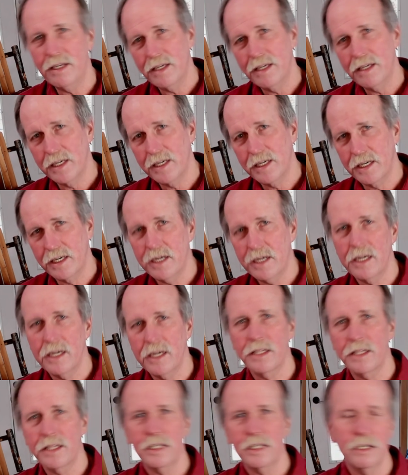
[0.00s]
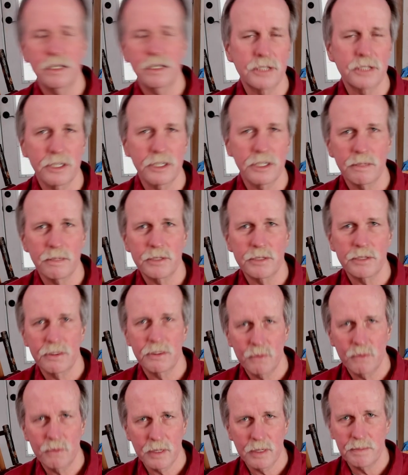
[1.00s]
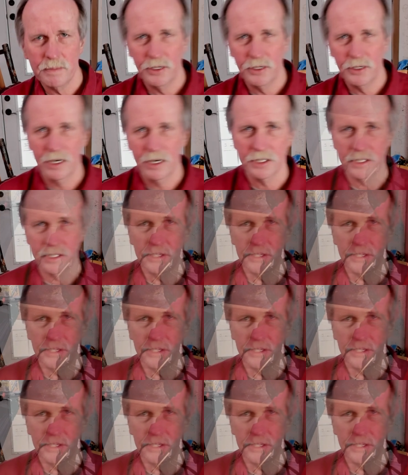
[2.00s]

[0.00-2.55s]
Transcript: and get it on the telescopes where it belongs.